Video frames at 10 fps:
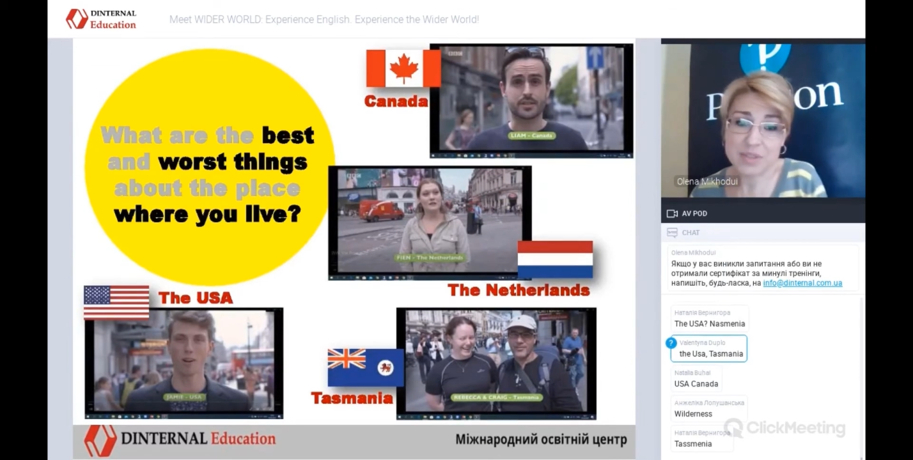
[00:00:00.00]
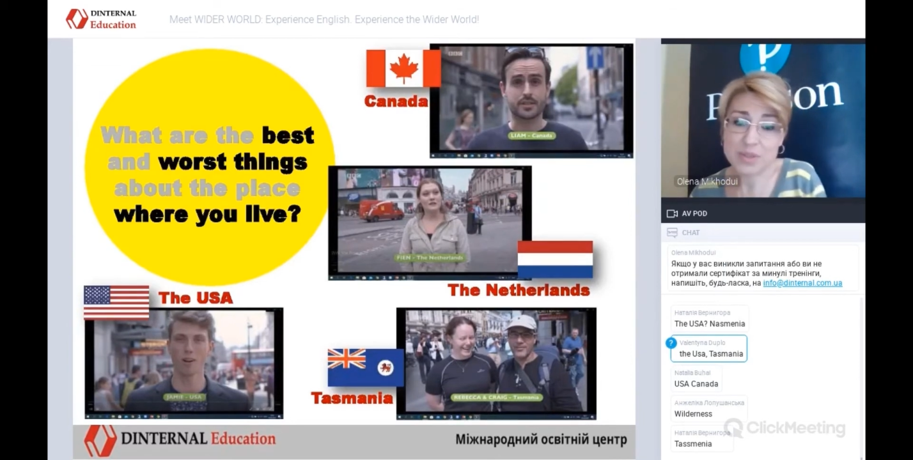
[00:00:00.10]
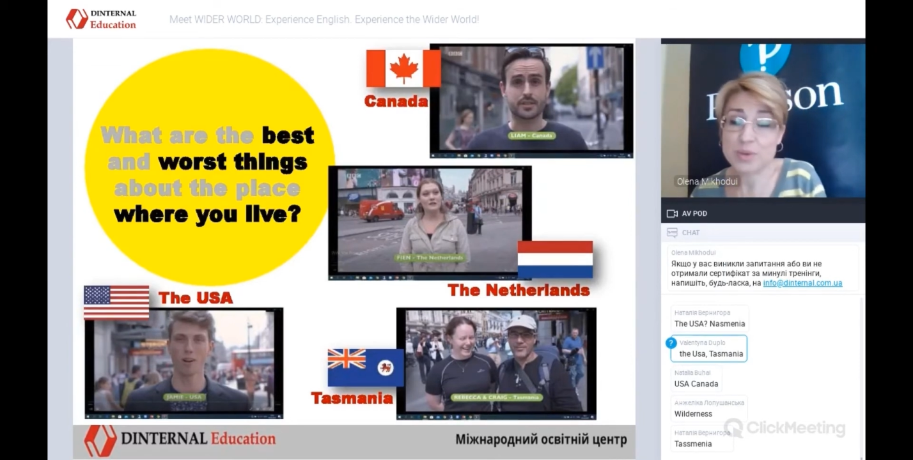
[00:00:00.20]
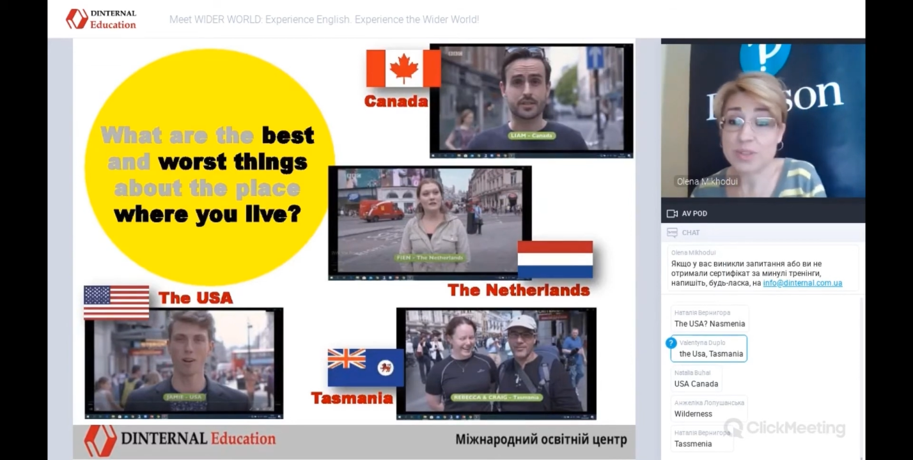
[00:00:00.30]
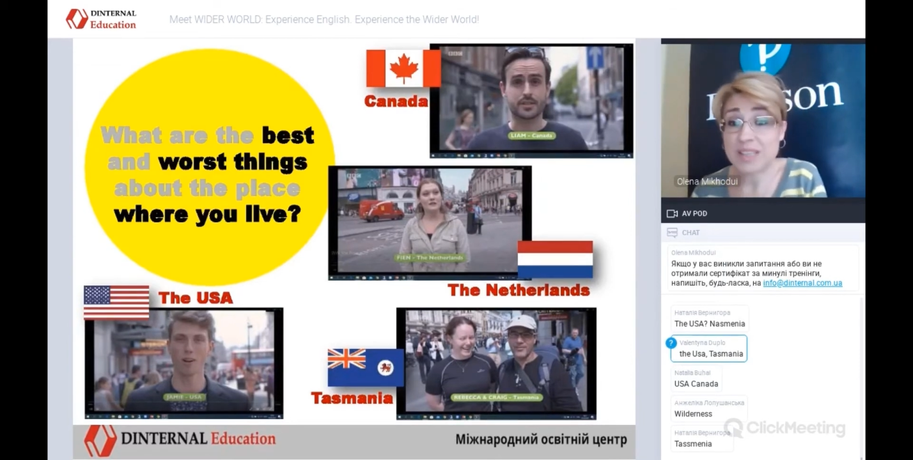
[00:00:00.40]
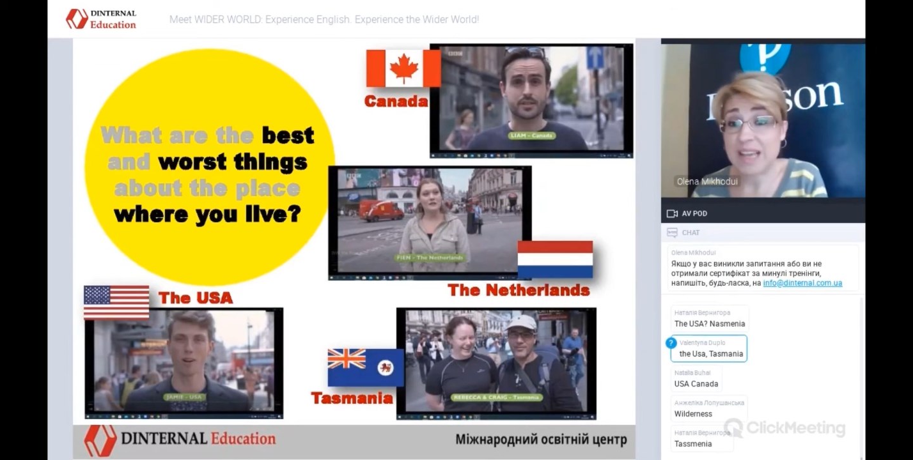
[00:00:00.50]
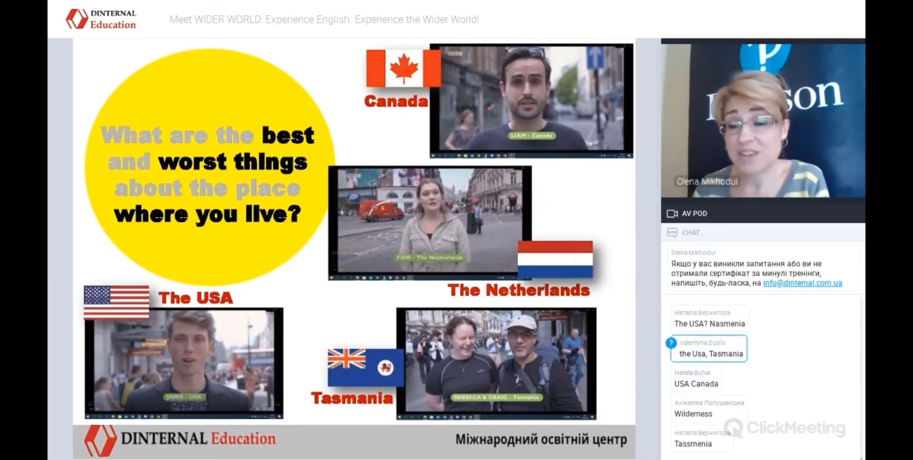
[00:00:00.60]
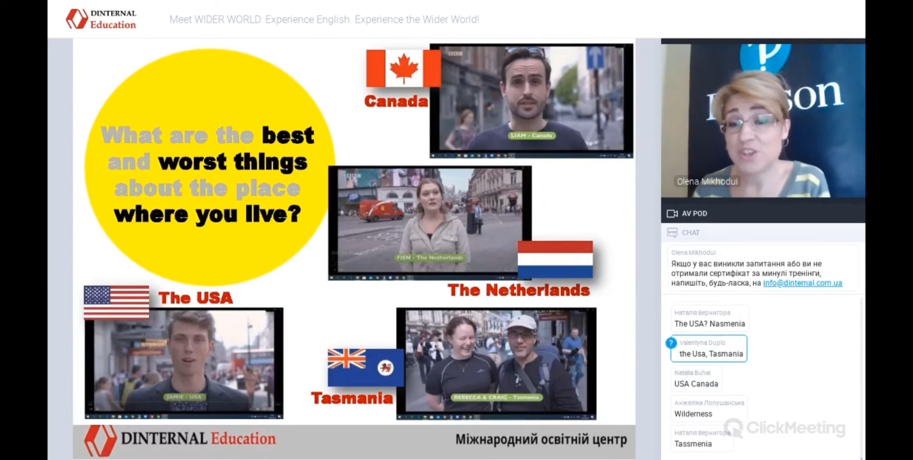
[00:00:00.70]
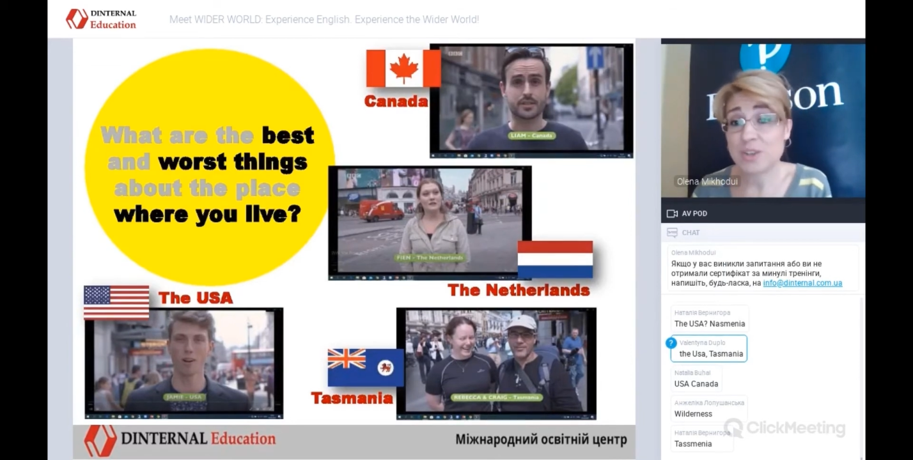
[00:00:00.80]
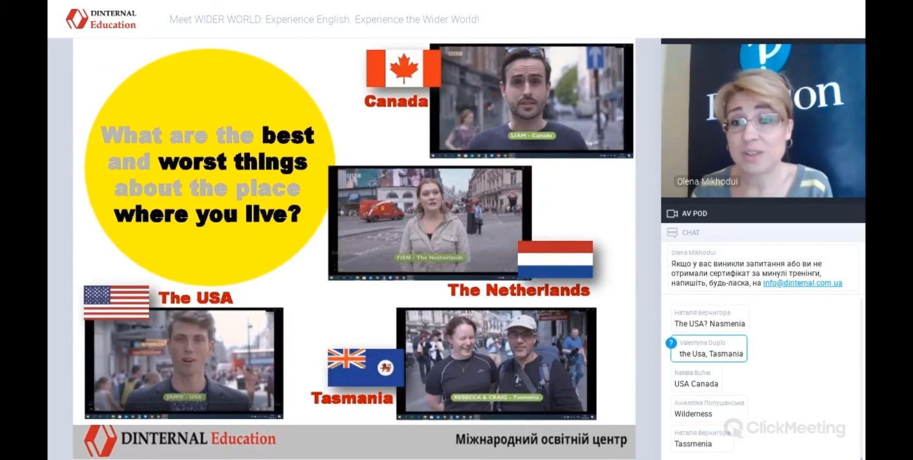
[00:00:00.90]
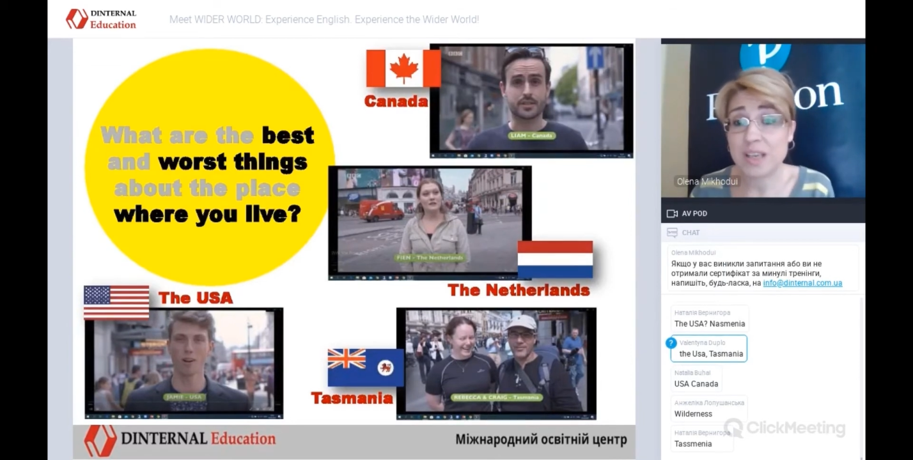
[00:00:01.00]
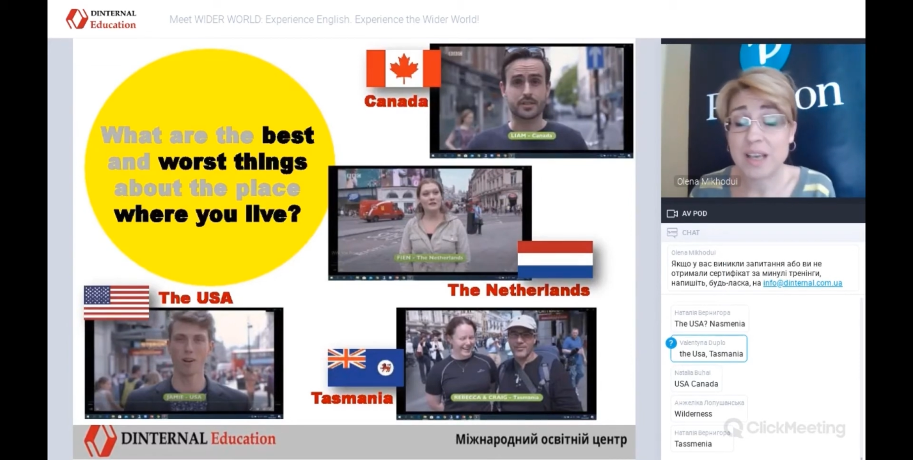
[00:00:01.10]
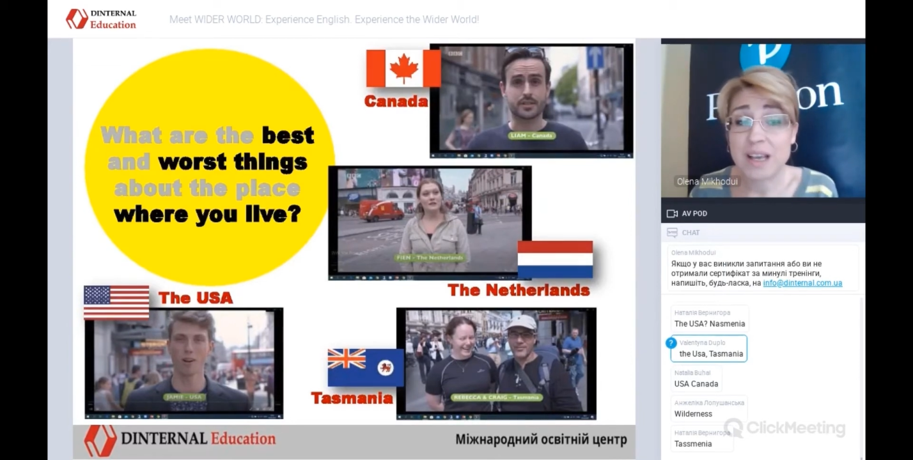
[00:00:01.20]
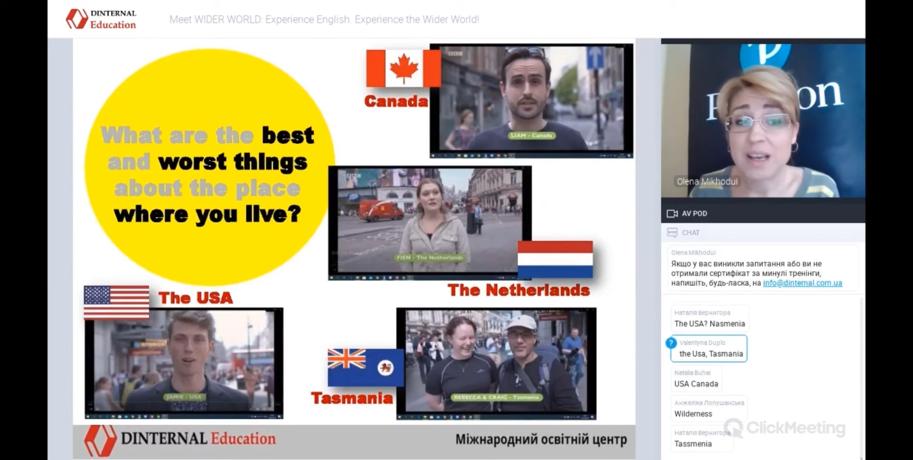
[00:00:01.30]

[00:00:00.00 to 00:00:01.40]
So it's actually